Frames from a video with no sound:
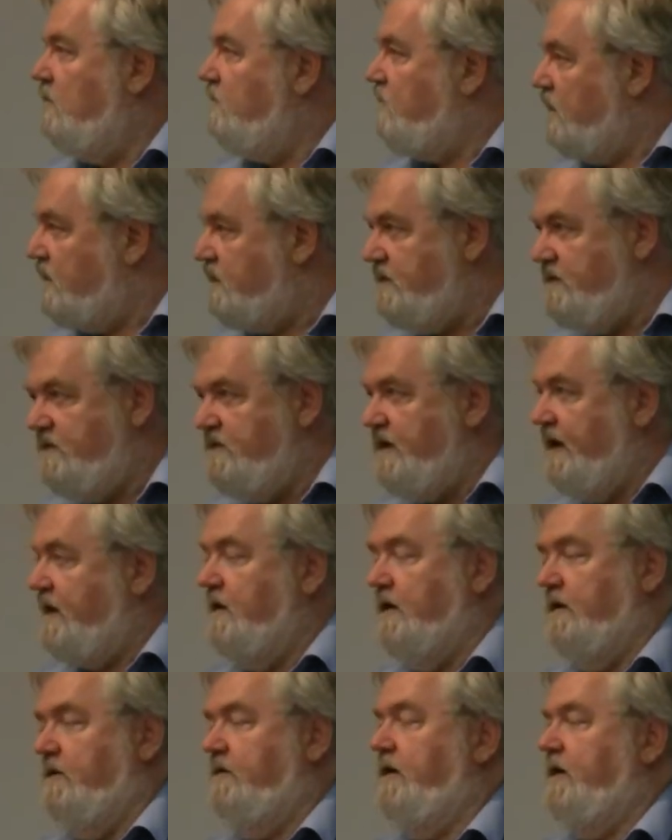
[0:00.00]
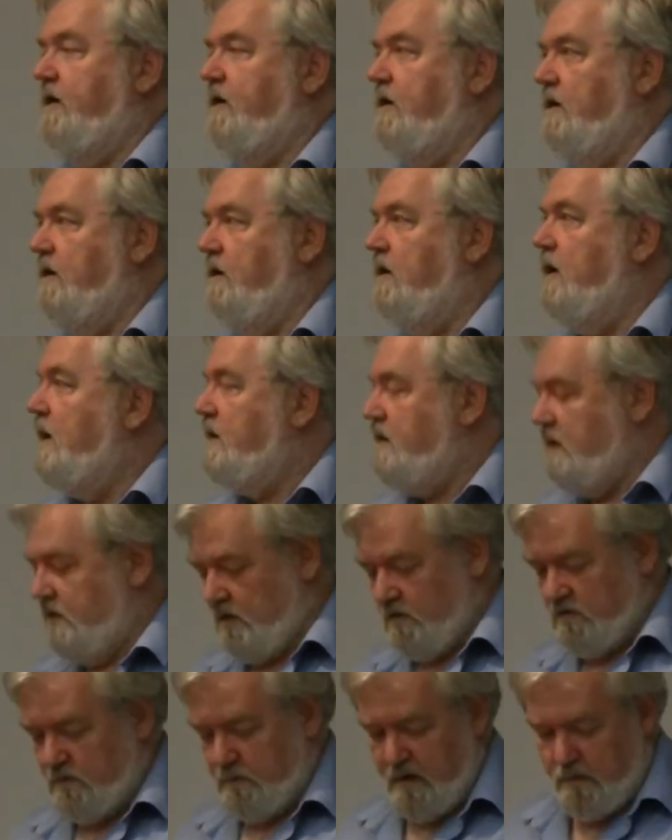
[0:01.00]
for dignity that
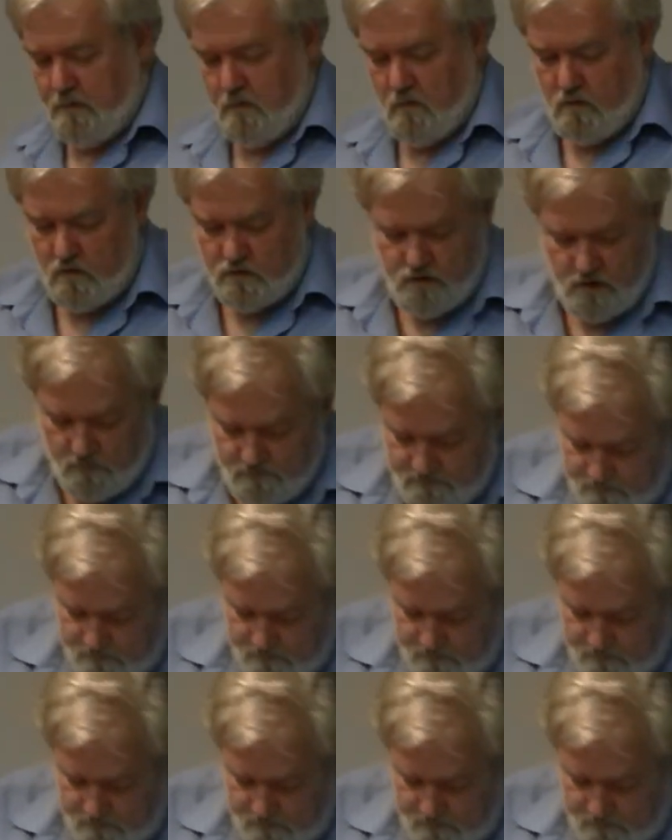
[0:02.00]
those people will share.